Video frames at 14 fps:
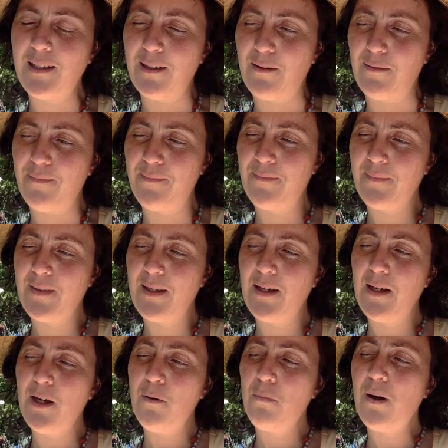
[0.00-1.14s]
them.
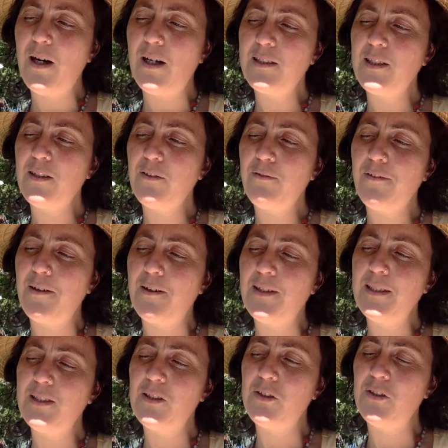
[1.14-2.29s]
Part of the
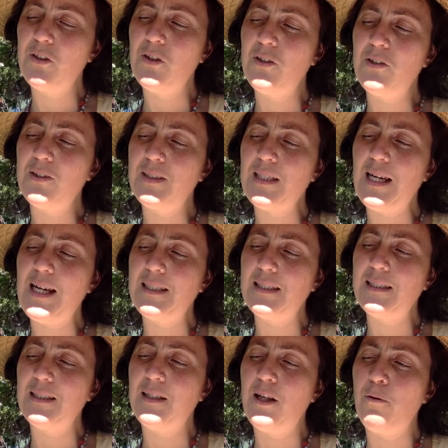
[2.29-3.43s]
forest is used as
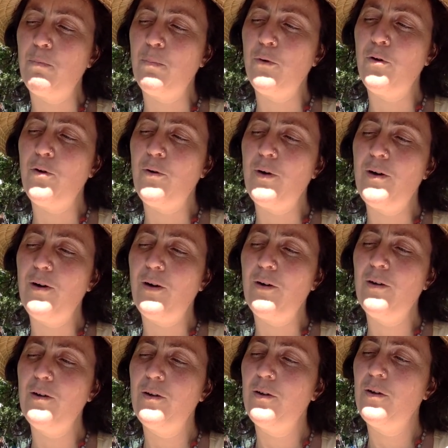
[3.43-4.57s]
an
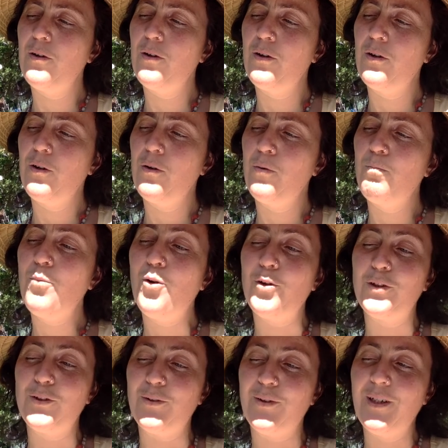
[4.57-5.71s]
arboreal
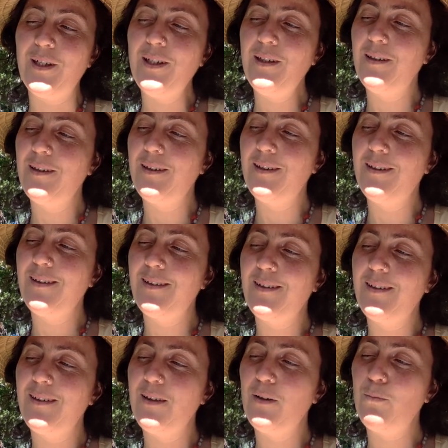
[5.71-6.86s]
mortuary.
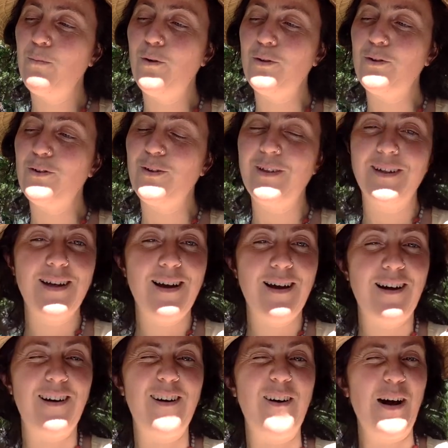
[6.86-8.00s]

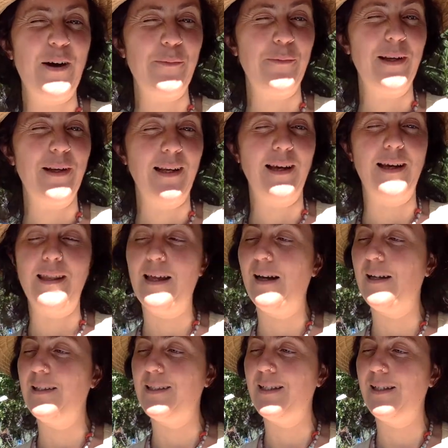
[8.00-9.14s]
I really like
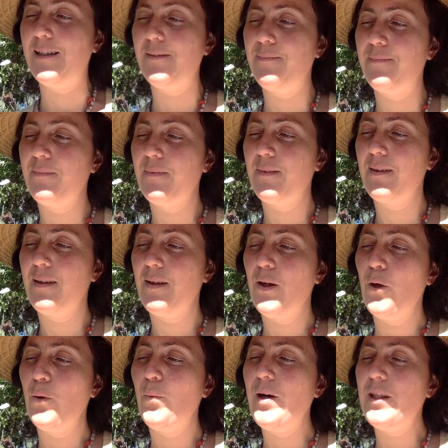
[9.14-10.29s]
that idea.
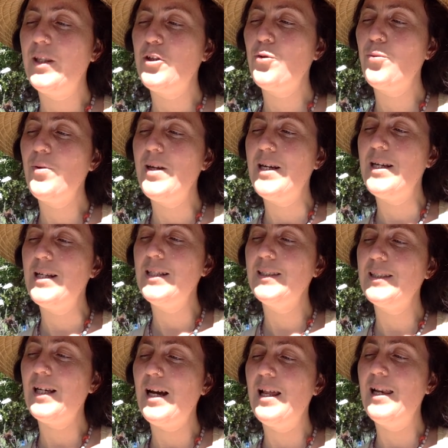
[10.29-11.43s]
Where the
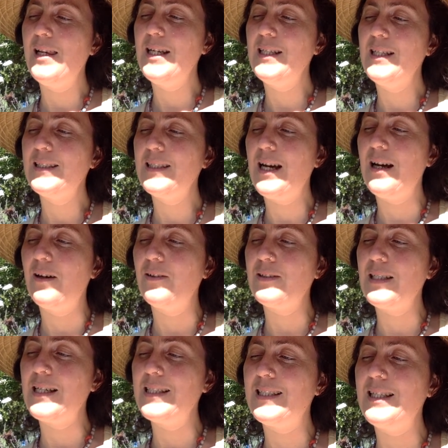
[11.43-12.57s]
trees are leased out
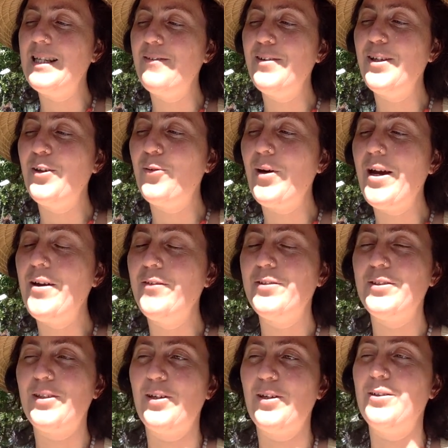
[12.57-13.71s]
as living
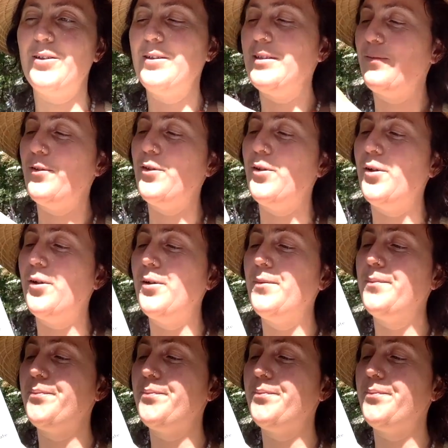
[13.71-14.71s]
gravestones for